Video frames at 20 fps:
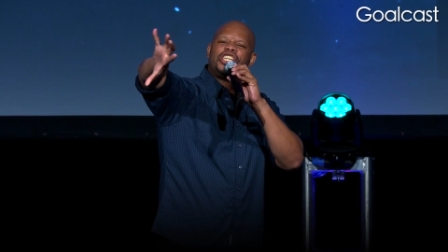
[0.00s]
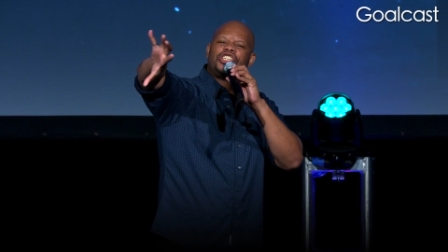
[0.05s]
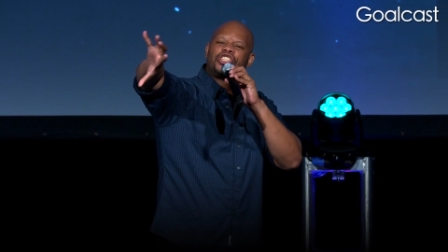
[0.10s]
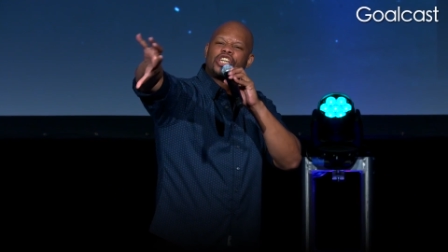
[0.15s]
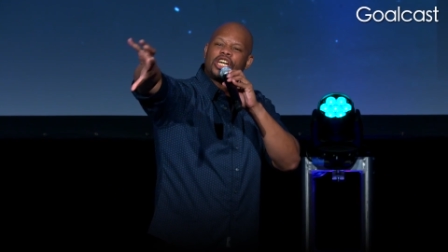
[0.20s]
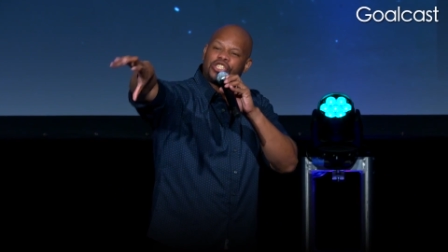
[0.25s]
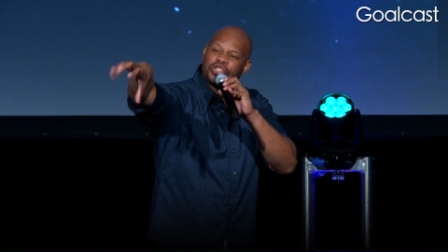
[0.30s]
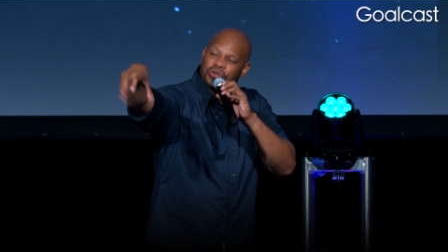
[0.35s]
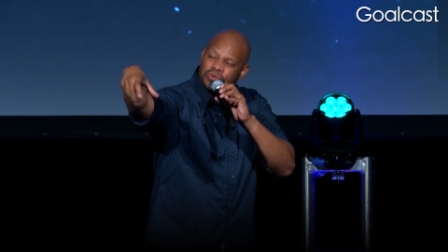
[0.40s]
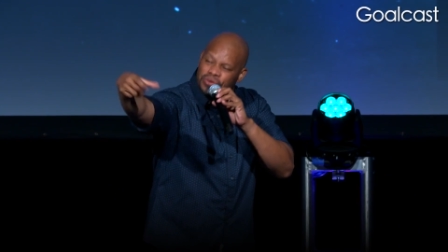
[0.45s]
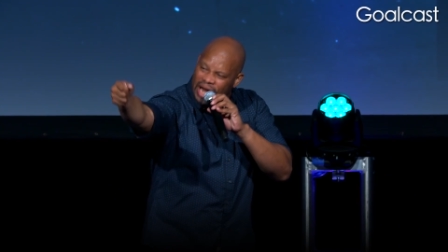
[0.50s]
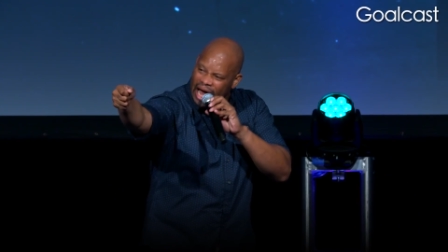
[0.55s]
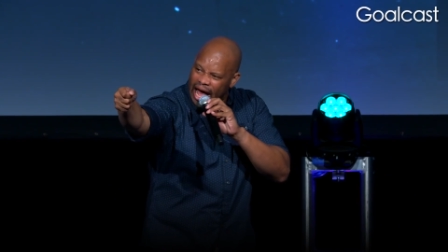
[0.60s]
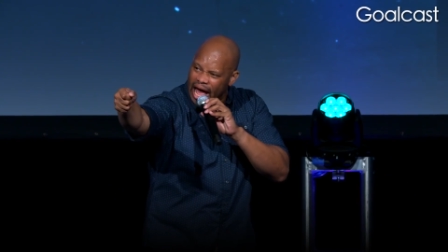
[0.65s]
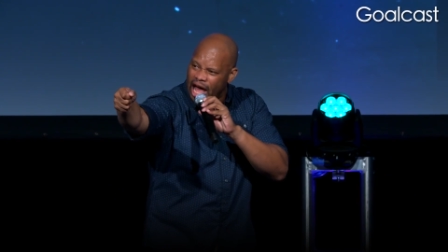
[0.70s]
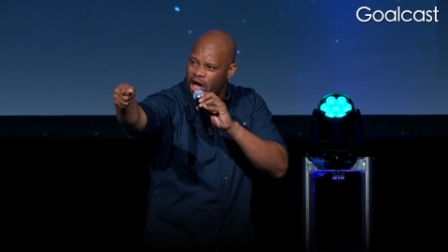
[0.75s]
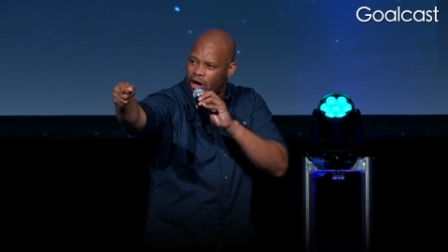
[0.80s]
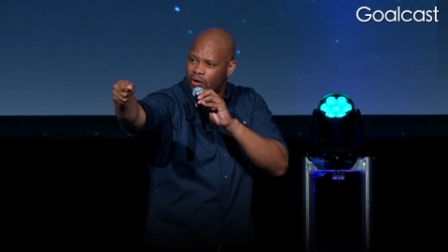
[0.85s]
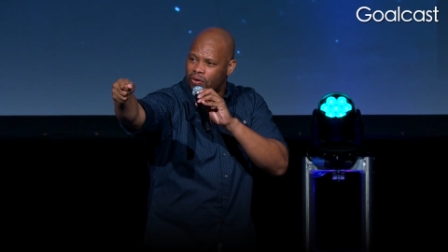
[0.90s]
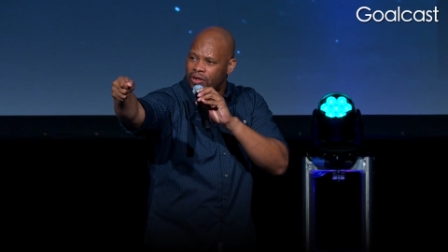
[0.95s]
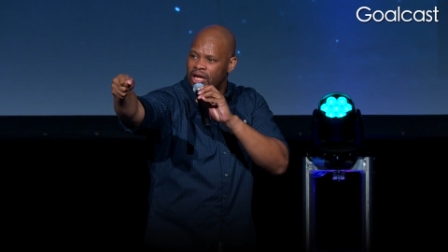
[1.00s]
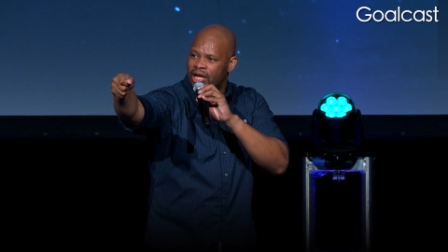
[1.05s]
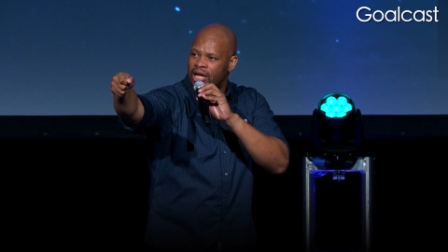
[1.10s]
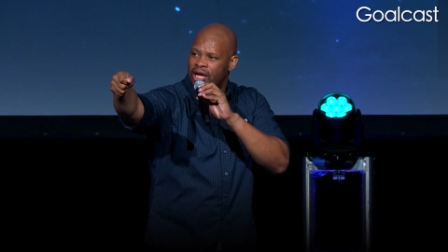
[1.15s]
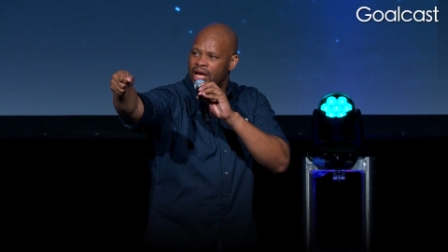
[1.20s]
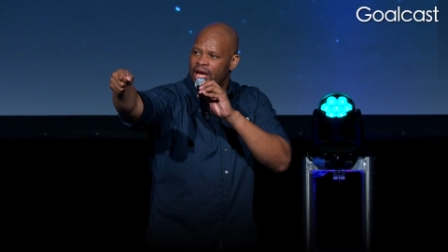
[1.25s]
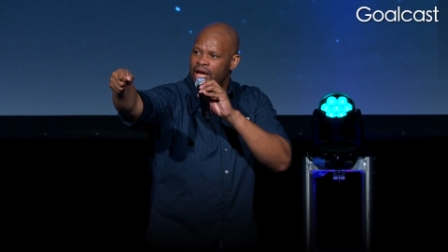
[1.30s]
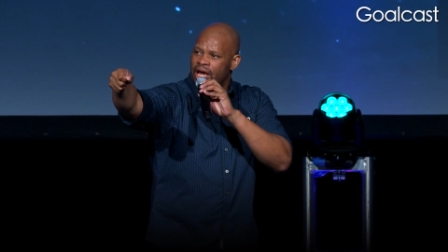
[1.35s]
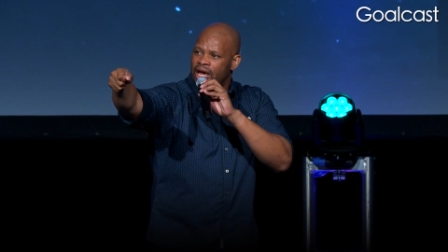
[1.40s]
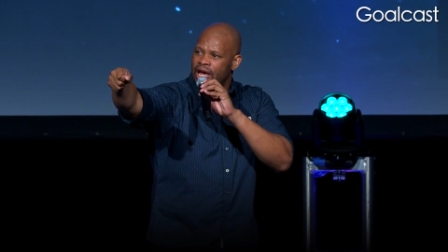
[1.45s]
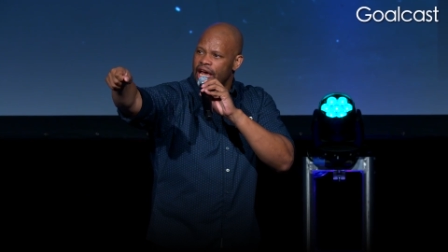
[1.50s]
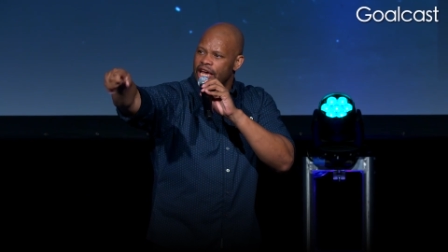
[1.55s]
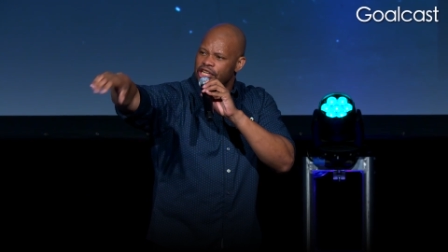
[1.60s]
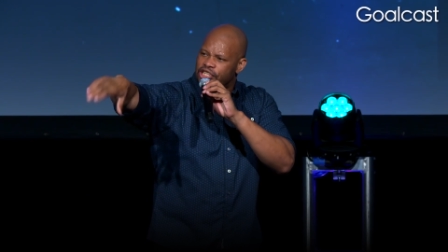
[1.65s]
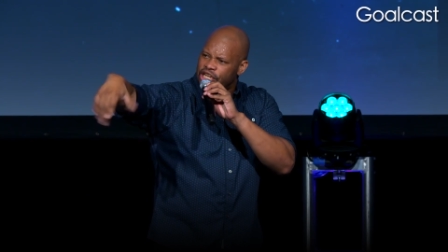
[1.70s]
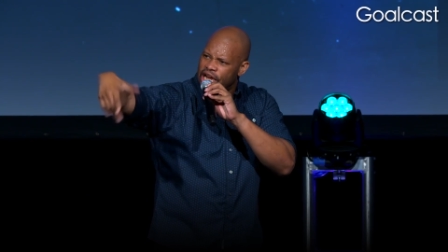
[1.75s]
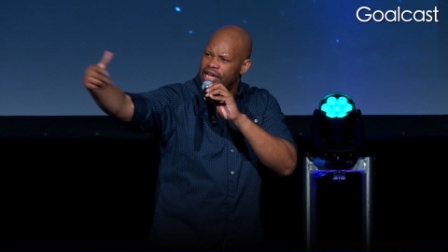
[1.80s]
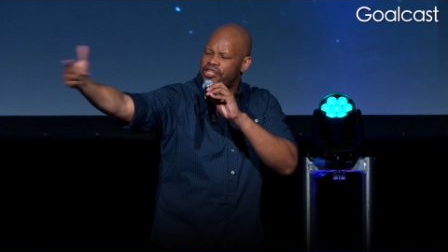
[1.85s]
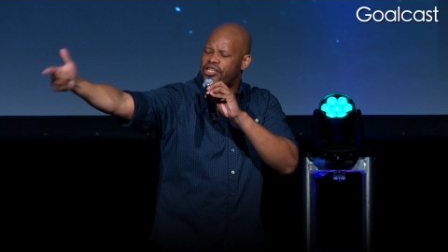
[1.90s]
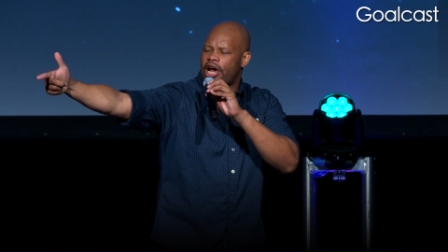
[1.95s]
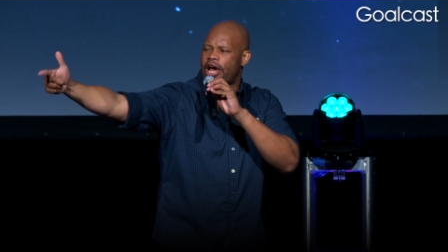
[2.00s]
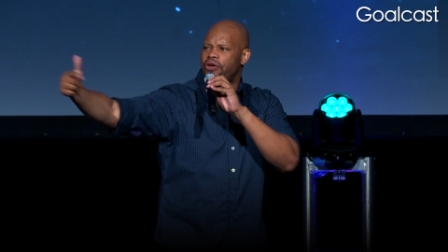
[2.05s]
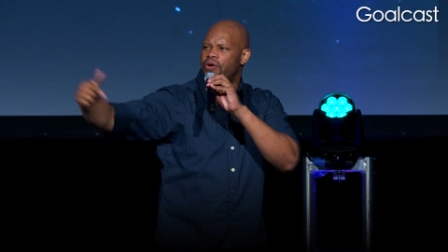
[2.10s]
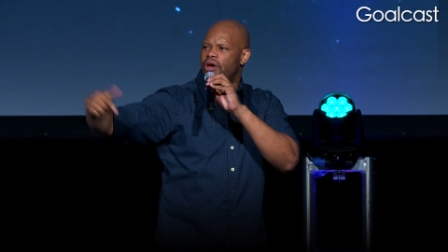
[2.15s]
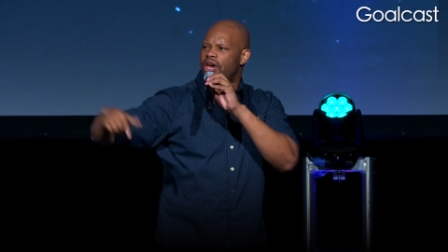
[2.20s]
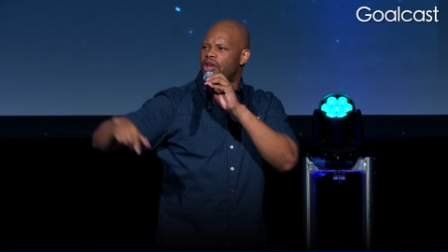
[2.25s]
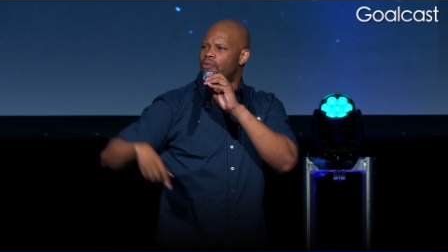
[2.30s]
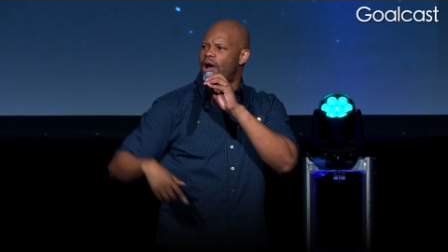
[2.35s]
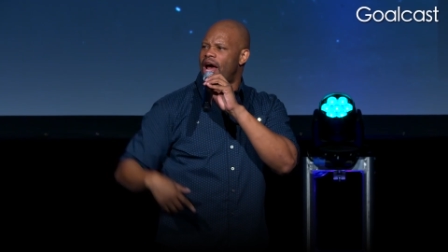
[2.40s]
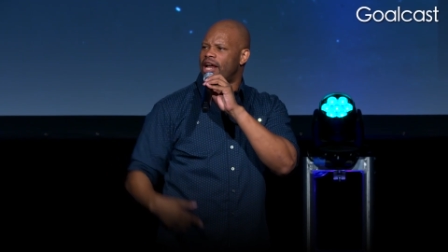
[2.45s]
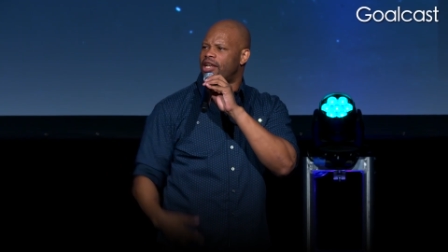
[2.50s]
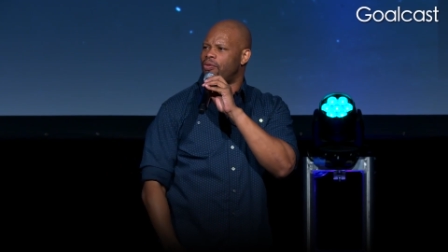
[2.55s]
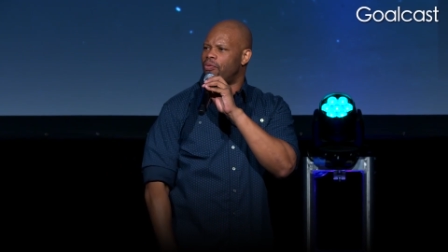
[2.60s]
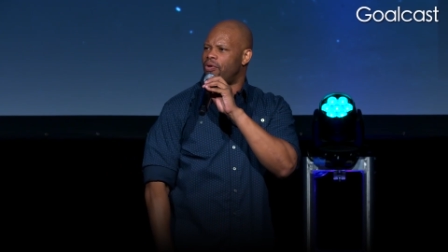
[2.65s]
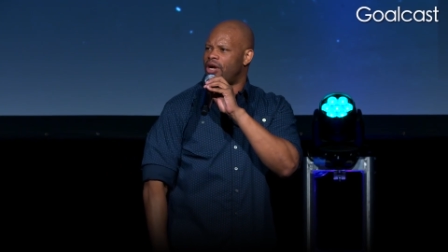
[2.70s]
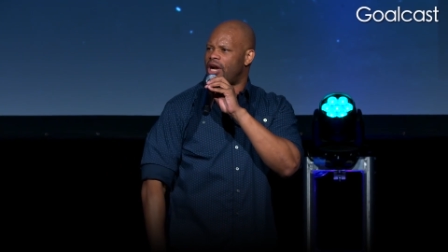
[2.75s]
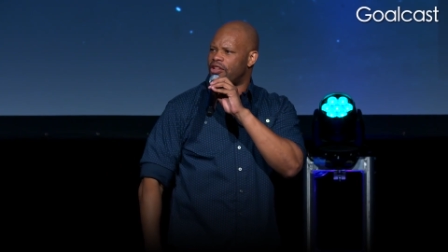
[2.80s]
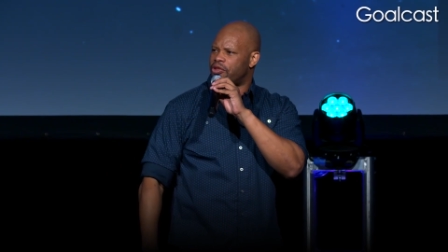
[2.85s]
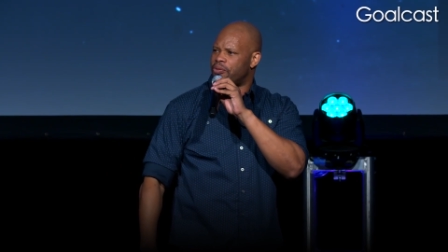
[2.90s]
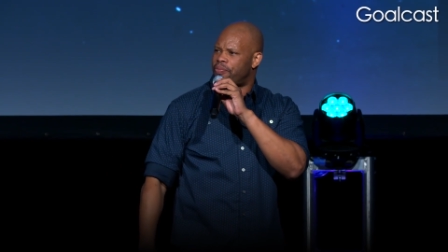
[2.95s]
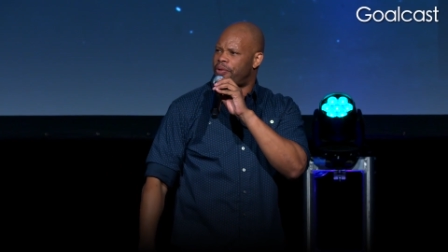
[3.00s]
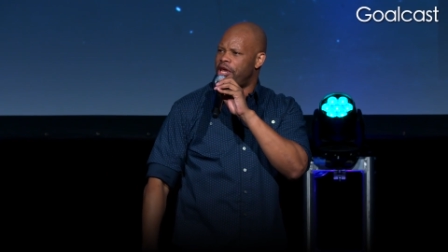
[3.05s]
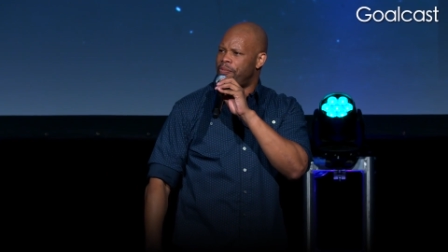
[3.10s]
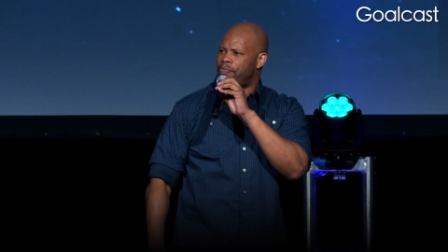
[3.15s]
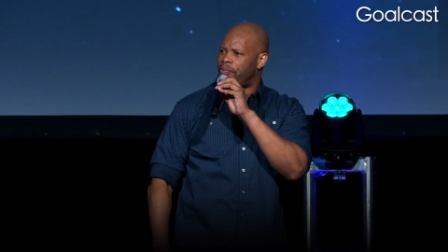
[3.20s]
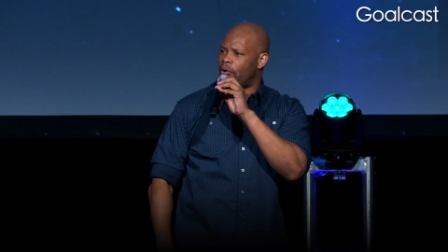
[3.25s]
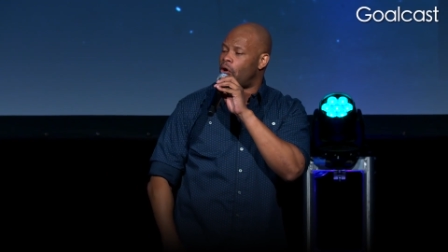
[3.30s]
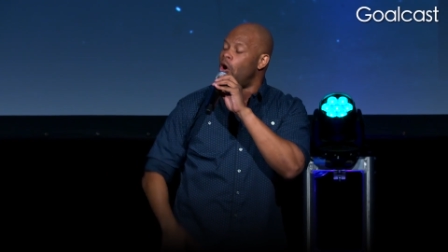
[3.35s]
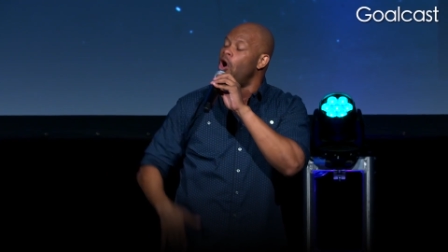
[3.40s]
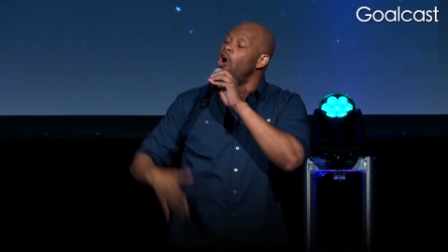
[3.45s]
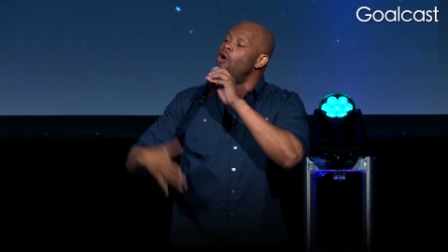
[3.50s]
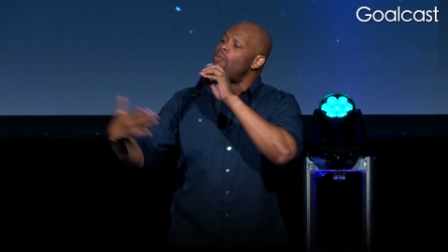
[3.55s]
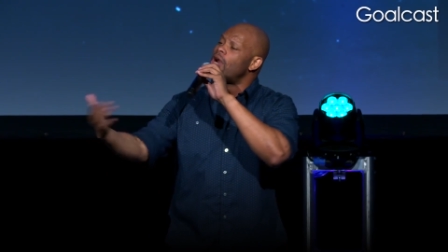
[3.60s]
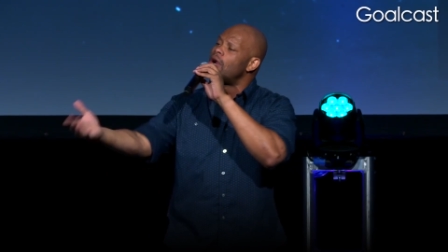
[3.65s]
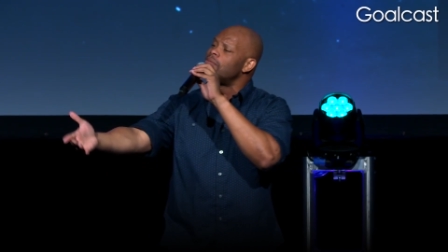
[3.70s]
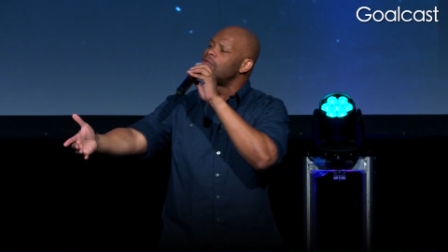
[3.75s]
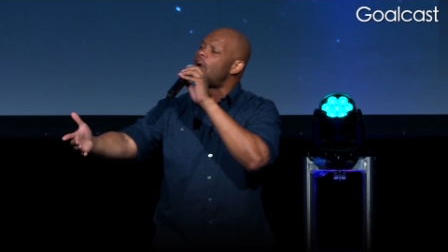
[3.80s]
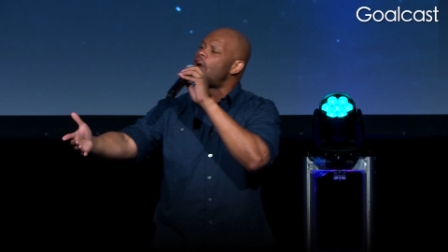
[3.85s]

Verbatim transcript: shuts you down and changed how you interacted with other people. When I'm